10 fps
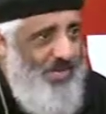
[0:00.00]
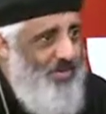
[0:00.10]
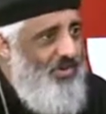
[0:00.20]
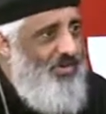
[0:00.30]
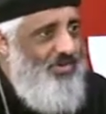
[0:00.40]
How
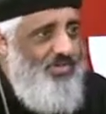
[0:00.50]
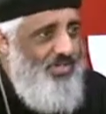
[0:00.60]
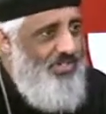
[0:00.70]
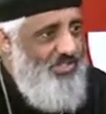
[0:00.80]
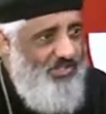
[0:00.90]
can you
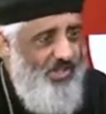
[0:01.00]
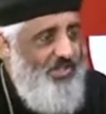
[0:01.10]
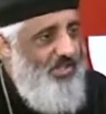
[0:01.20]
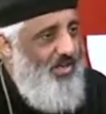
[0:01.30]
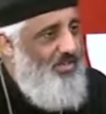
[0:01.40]
teach
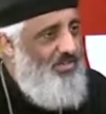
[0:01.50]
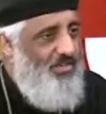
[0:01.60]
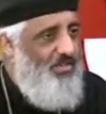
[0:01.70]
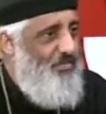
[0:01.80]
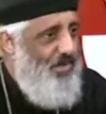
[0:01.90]
about love
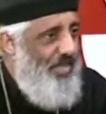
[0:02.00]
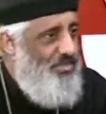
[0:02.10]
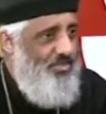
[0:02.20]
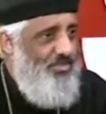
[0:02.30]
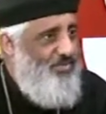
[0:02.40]
and
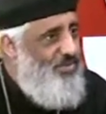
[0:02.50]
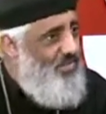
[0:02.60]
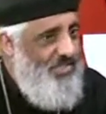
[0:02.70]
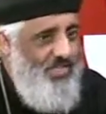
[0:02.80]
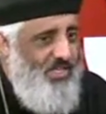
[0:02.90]
compassion and
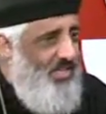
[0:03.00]
mercy